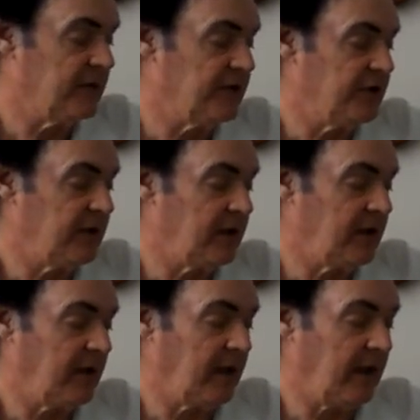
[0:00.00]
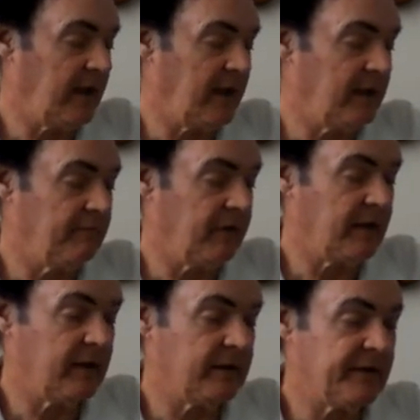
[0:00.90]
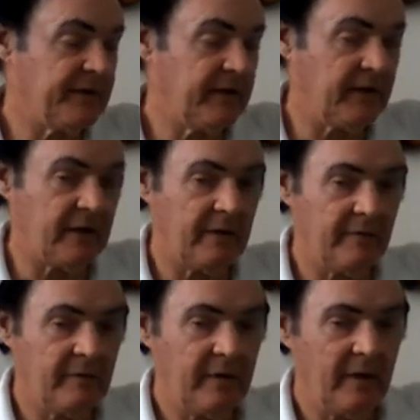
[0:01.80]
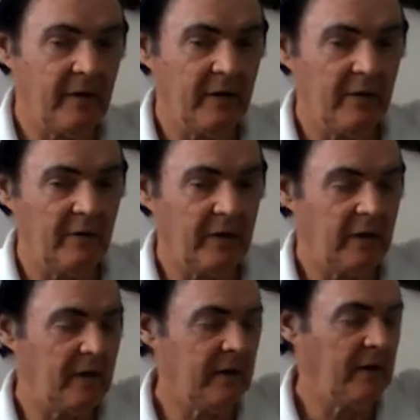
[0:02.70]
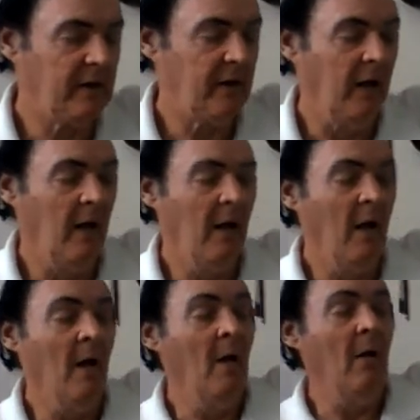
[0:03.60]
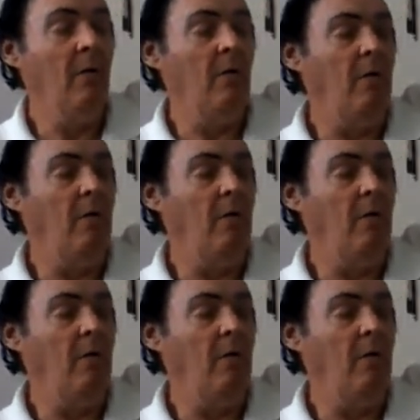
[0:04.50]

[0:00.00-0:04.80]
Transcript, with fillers: G A B C. GABC, okay?